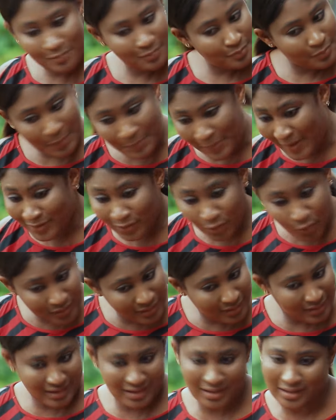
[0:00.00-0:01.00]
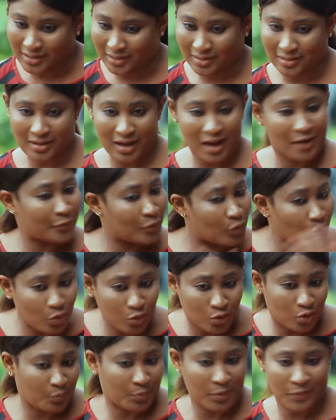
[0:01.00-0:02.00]
Papa, nothing. I've told
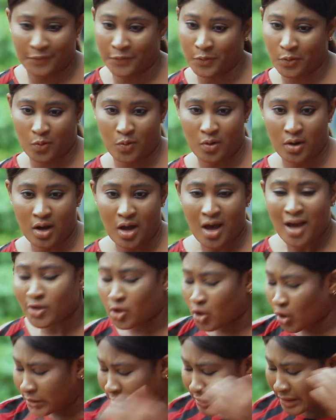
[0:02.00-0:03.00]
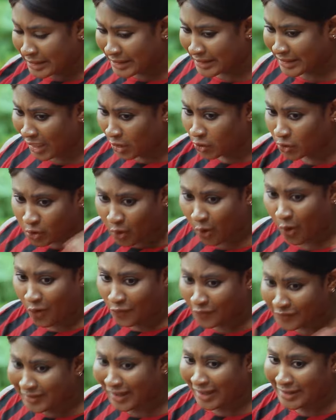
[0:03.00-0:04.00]
you before. Just the sound
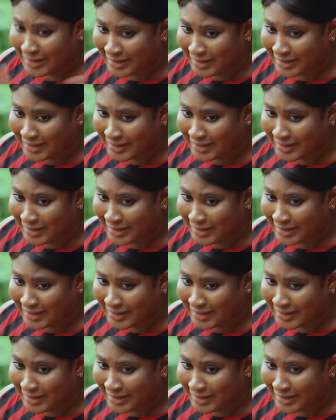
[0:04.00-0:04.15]
of that